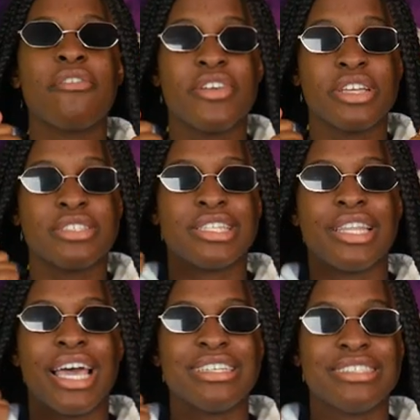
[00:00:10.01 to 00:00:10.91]
Mavericks
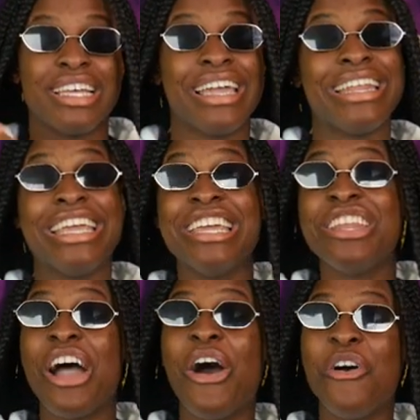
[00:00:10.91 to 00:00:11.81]
last night
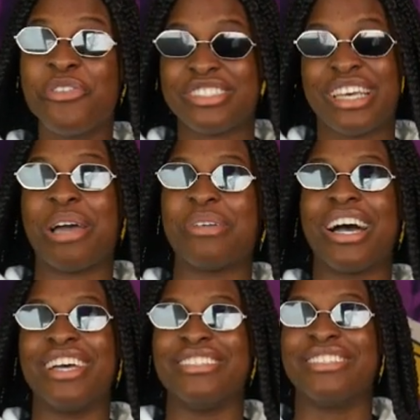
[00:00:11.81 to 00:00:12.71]
in overtime,
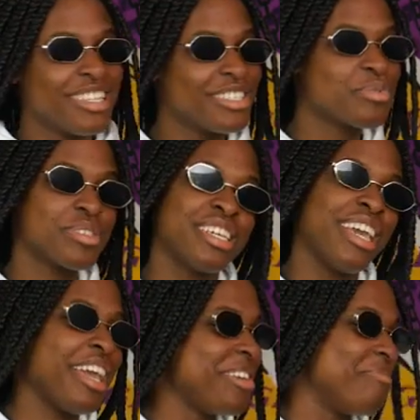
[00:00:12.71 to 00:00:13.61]
guys. This was a
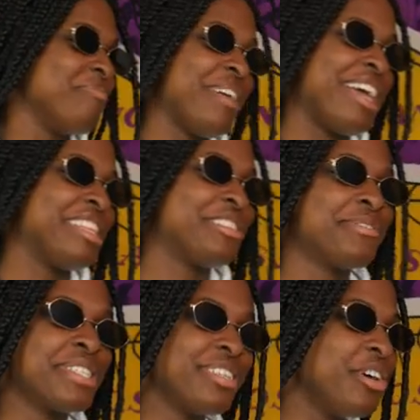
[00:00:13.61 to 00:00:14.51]
game, man. This
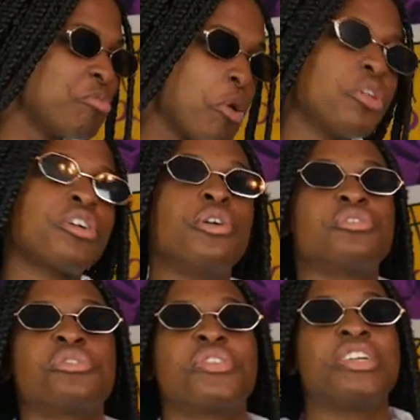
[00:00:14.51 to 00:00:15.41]
was a roller
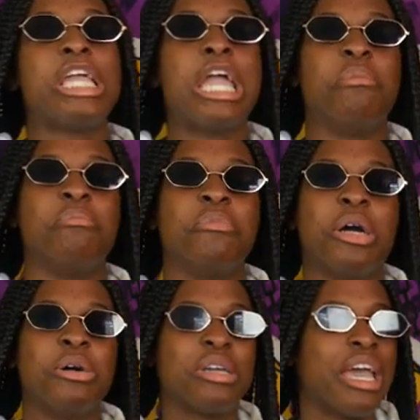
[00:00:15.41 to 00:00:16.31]
coaster of a game,
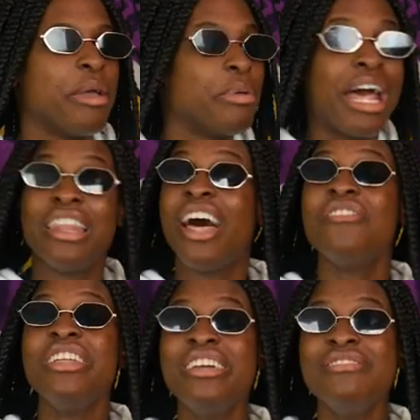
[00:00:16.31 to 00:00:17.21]
okay? But I
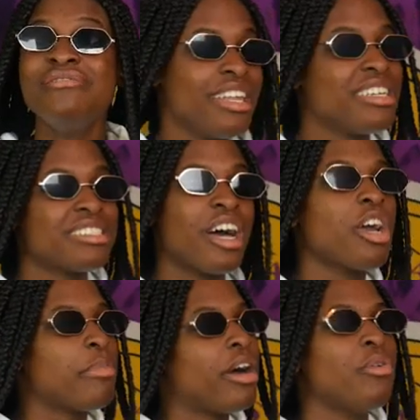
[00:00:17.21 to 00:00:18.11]
loved it, and let's talk
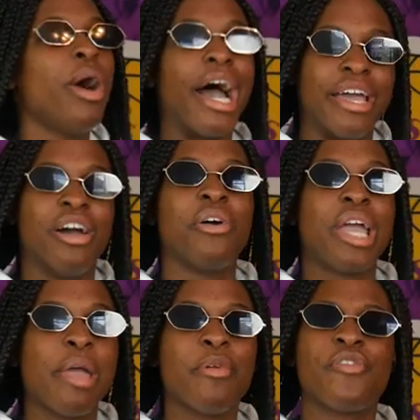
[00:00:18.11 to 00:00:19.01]
about why,
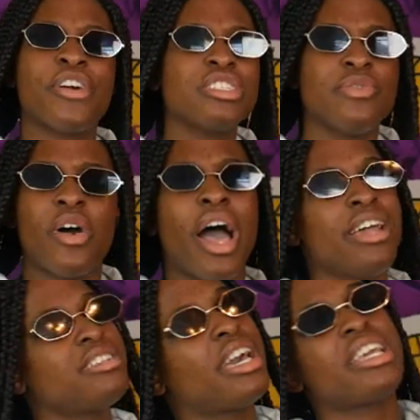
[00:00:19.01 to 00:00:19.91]
okay? But first of all, I
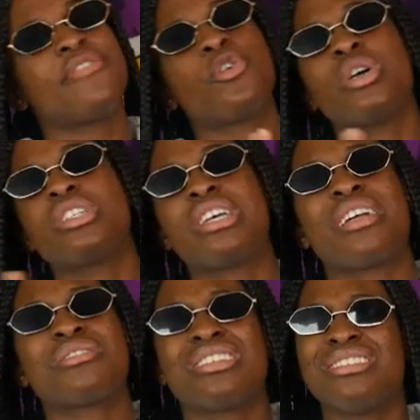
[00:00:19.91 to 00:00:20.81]
just gotta give a quick shout
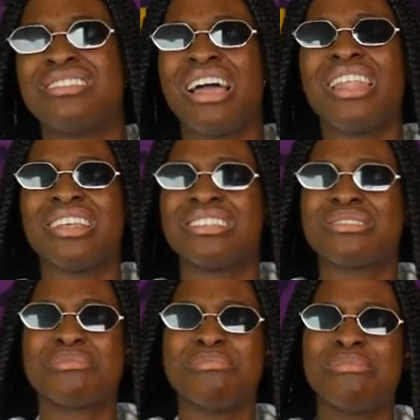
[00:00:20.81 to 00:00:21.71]
out to the Dallas
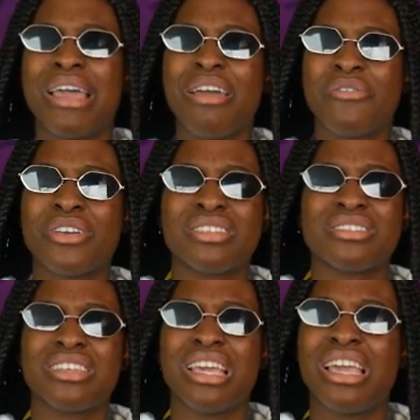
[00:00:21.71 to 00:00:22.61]
Mavericks
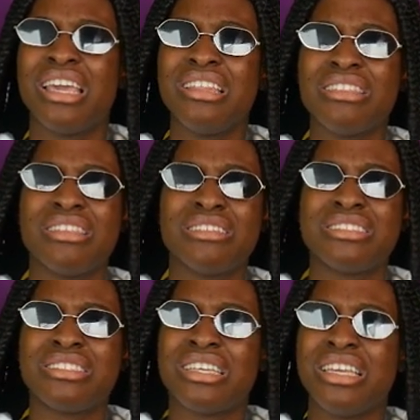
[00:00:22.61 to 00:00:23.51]
and the
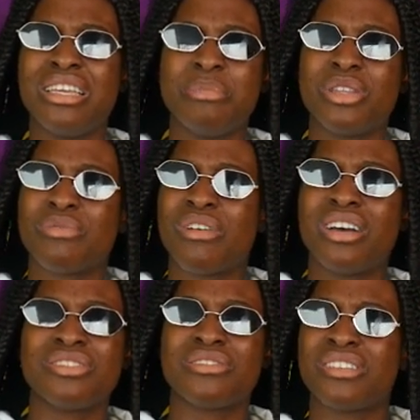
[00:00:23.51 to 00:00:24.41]
team and the
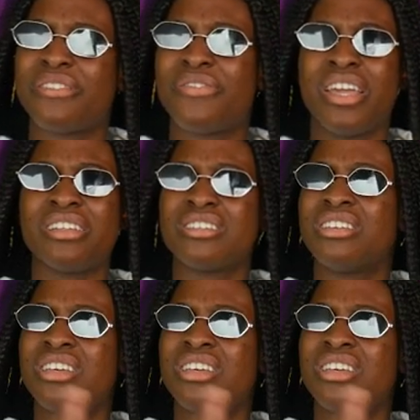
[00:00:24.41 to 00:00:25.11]
roster and the fans.